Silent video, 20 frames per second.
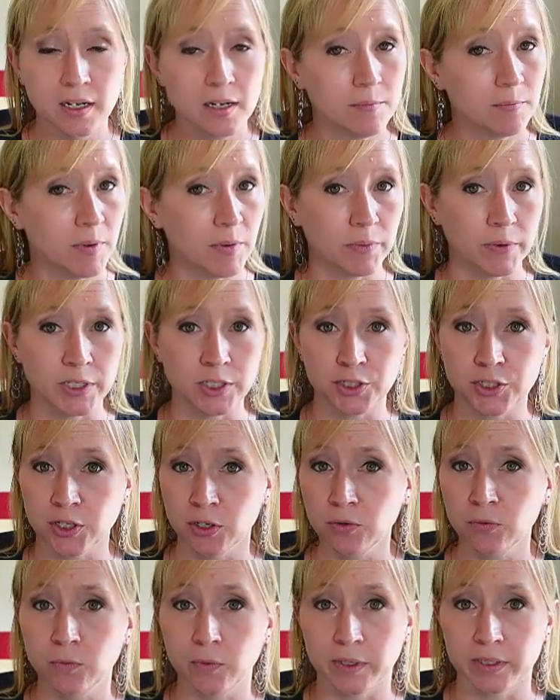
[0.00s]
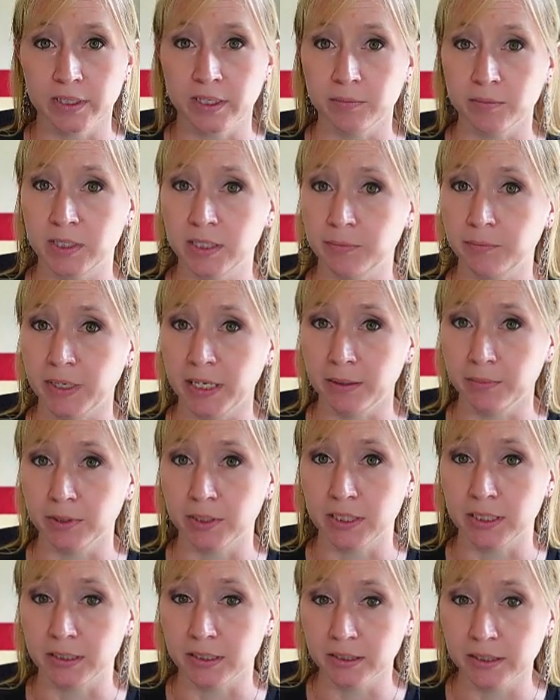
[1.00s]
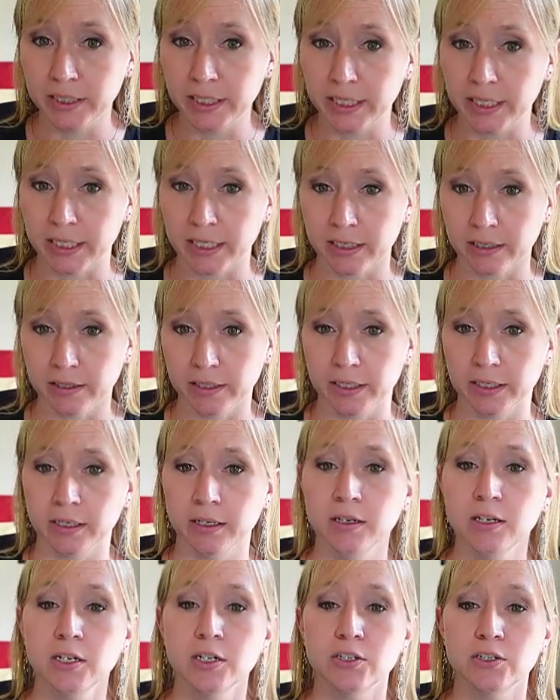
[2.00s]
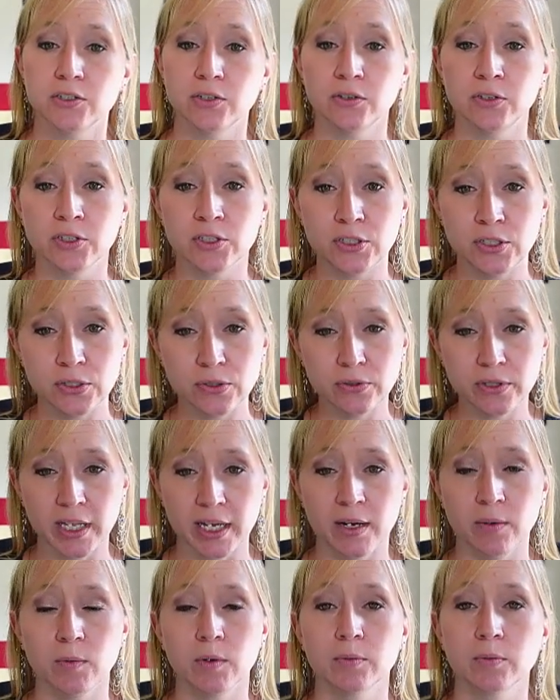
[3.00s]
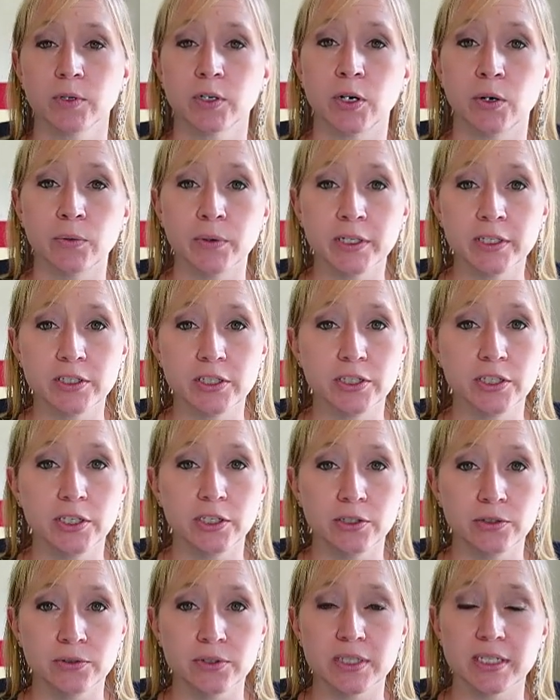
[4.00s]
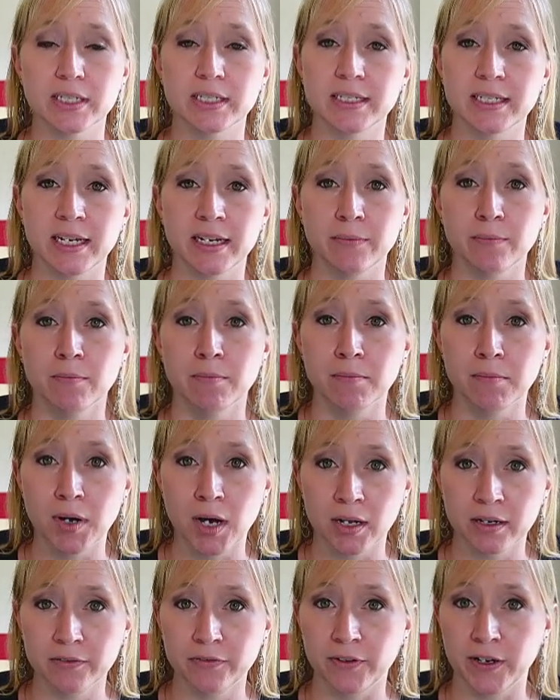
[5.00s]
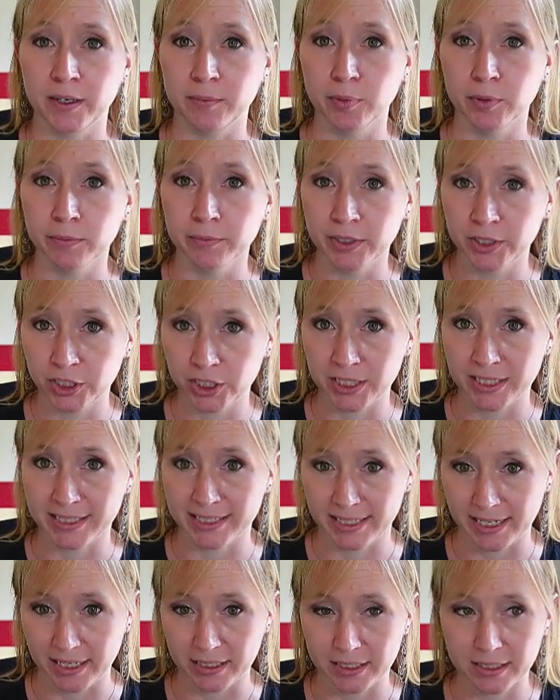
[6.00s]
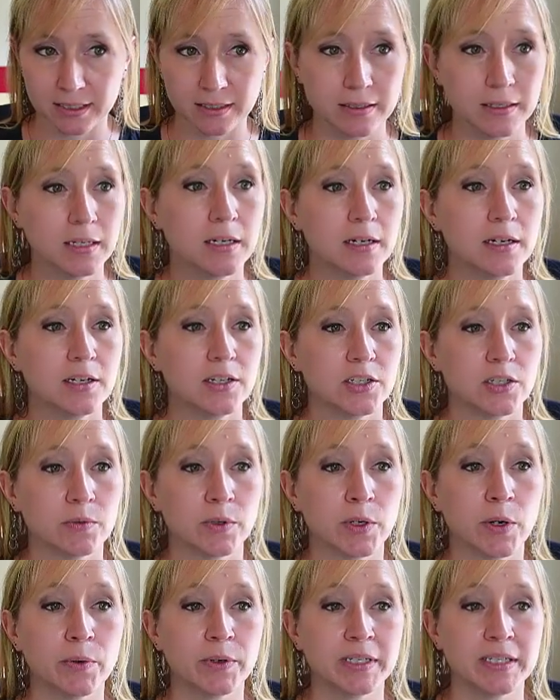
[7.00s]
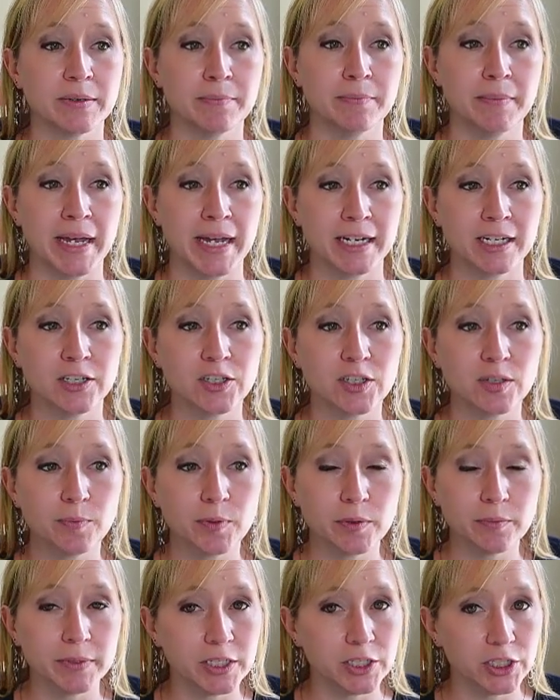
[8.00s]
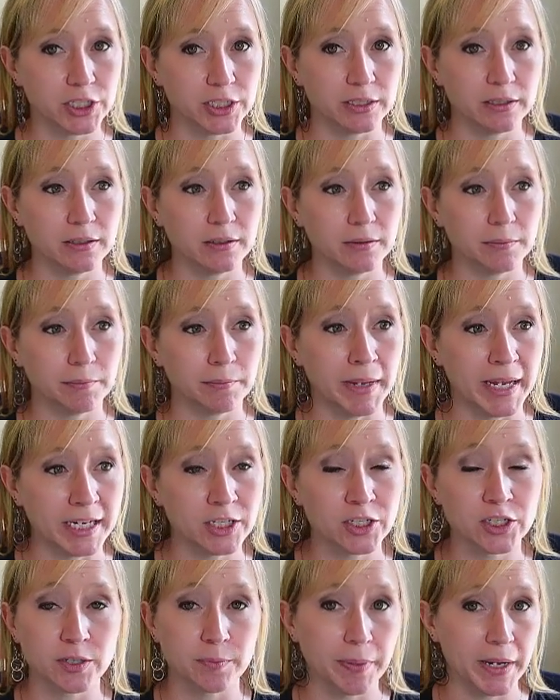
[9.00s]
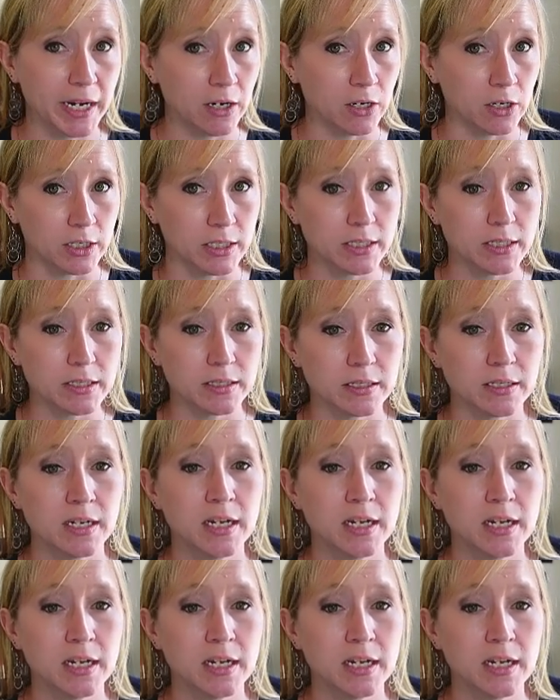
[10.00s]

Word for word: but we don't want them to be able to delete anything. So to do that, what we're going to use is a modified permission set. So we're going to manage the permission, manage the parents,